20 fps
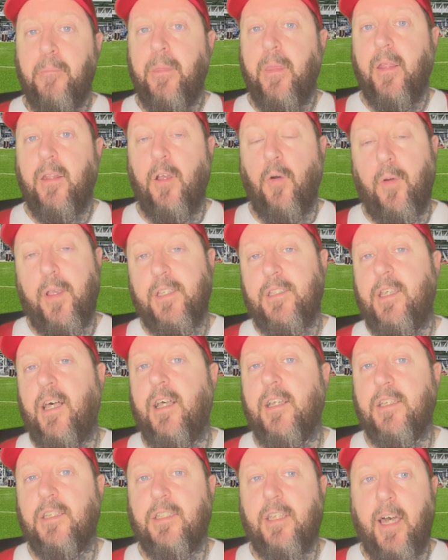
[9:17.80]
Now, is that
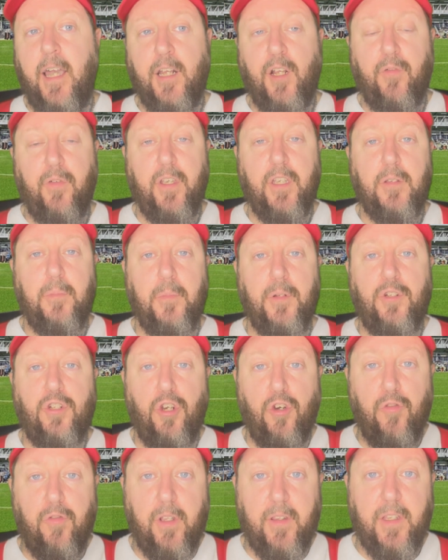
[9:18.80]
a sign of his
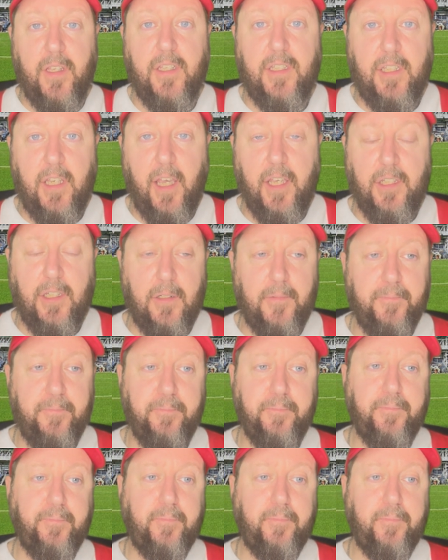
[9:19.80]
maturity this season?